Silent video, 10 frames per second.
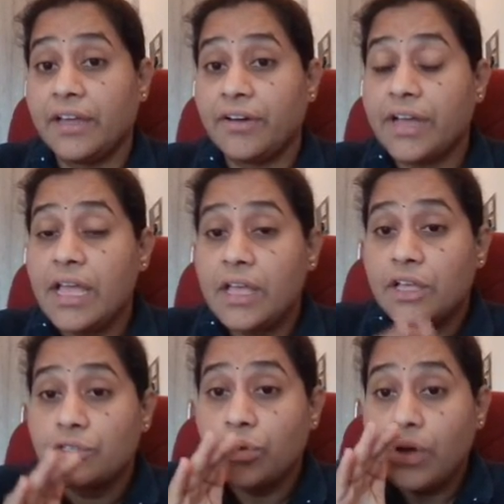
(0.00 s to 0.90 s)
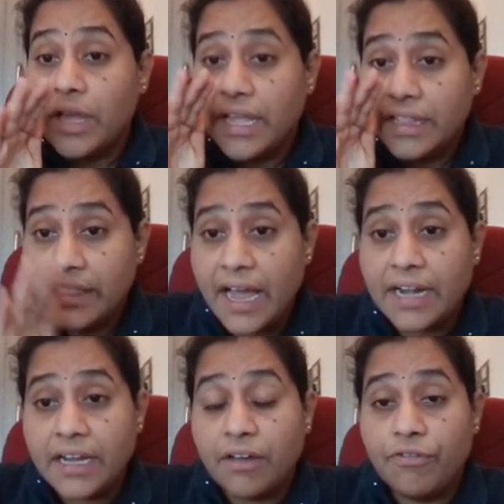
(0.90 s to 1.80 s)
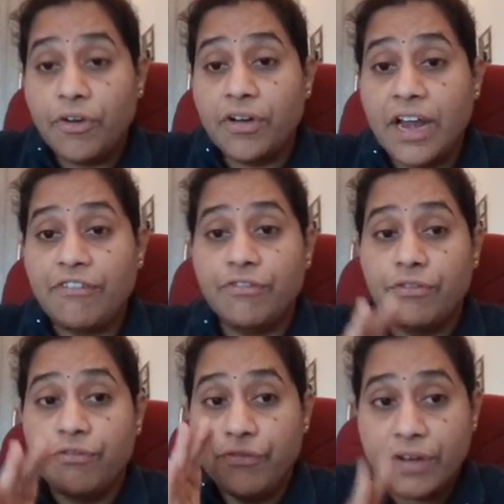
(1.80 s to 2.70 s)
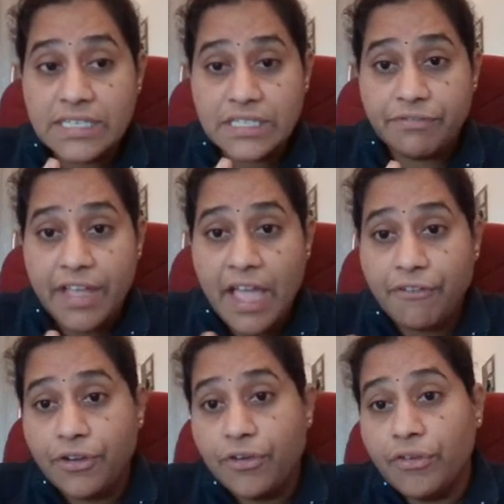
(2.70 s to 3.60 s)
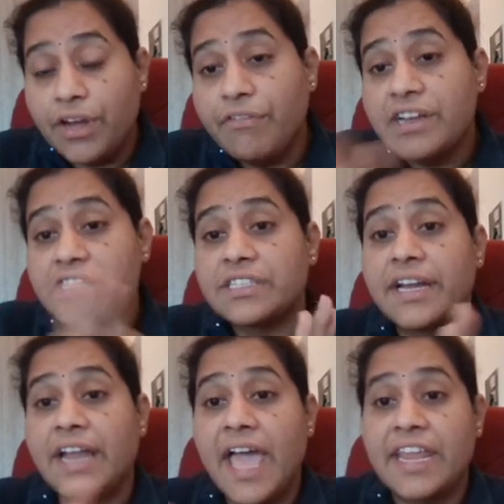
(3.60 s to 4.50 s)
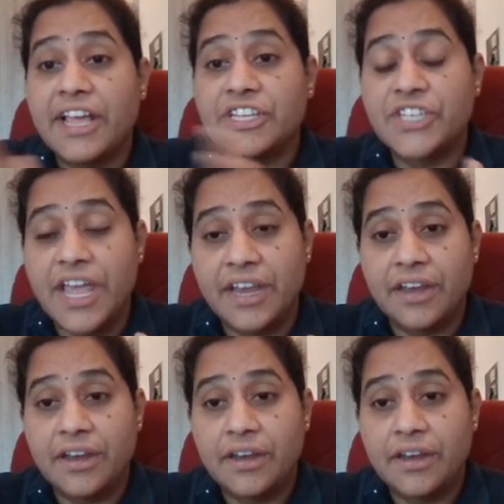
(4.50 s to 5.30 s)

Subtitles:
Okay, so in that flow graph, first we have to reverse the direction.